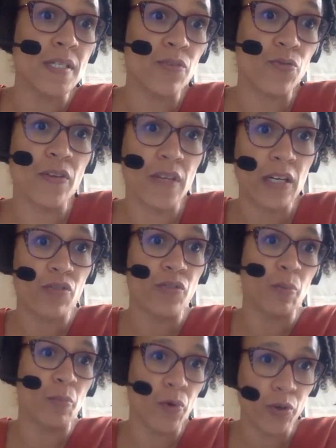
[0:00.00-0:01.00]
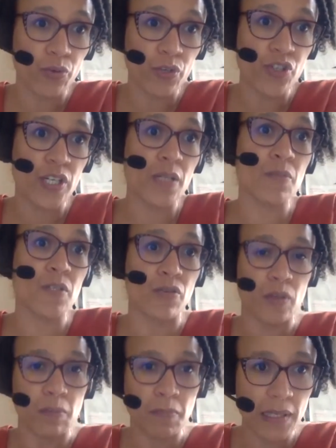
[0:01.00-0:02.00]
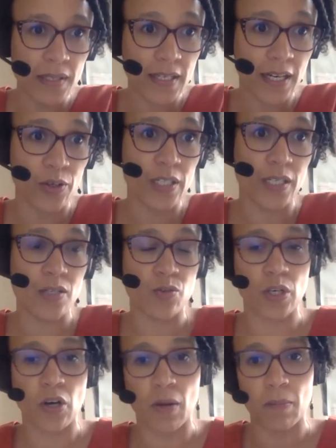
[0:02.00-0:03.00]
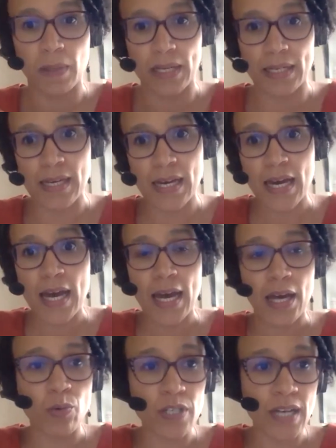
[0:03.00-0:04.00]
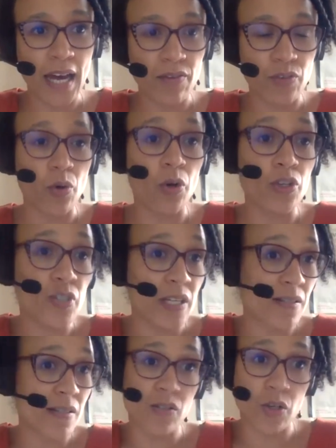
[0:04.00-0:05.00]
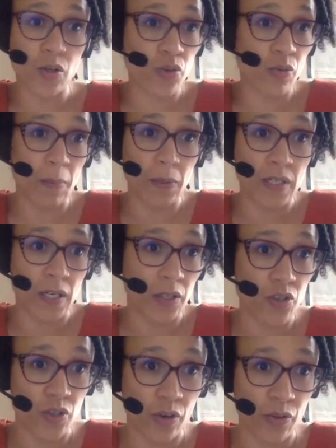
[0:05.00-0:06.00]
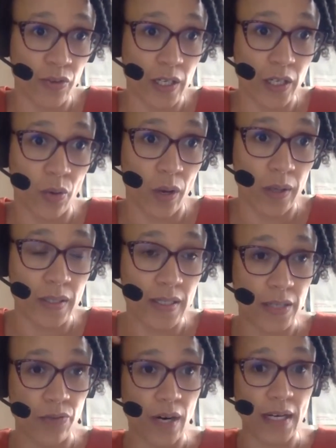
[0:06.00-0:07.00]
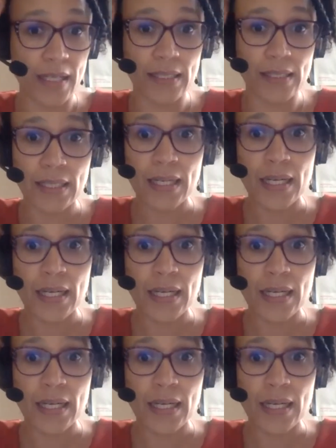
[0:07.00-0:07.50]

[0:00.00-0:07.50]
If we think of the border regimes, of the military industrial complex, and what have you, or just the social reproduction of inequality, right?